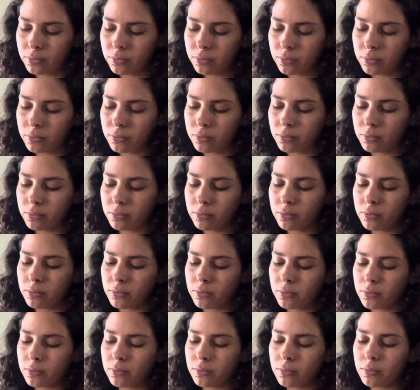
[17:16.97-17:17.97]
Mm.
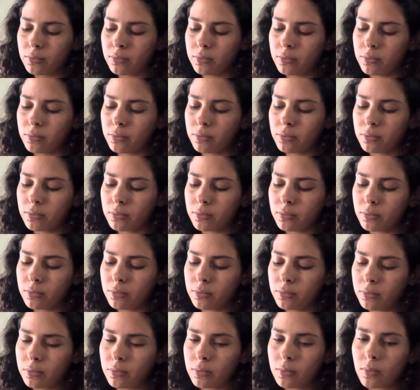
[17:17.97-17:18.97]
Mm
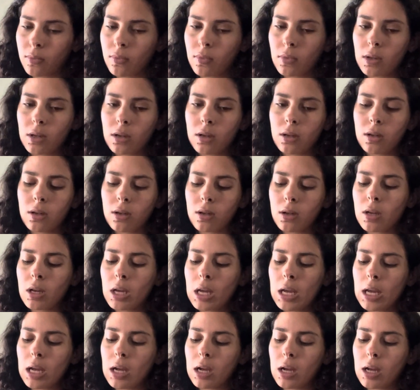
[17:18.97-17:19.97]
-hmm.
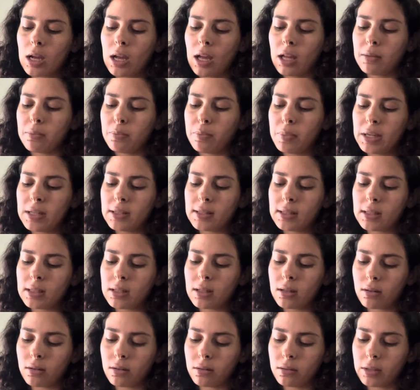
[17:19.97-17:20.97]
And be
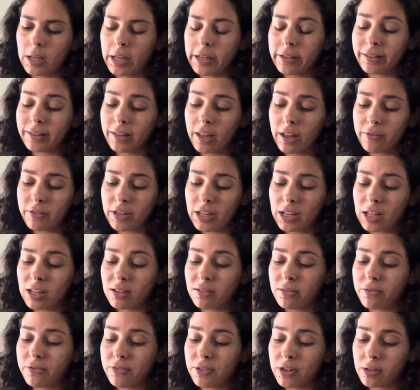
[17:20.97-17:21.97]
still and loving
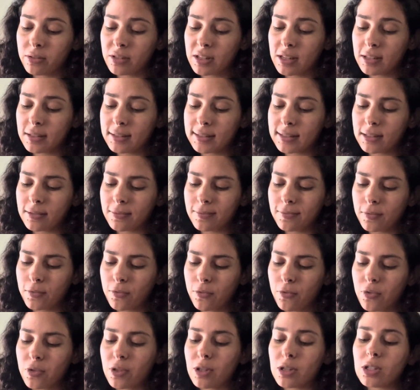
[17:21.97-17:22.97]
and fearless,
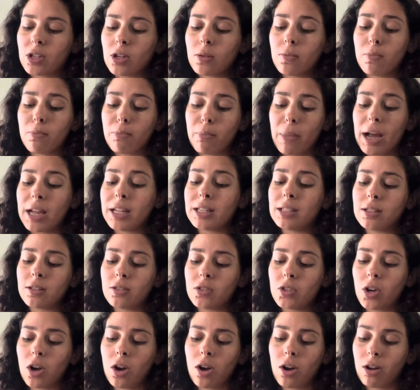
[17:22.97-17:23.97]
for the mind
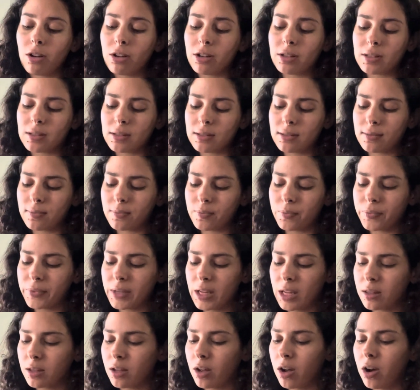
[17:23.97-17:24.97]
talks
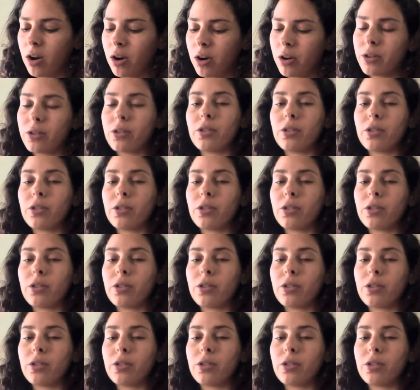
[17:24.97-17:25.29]
and the heart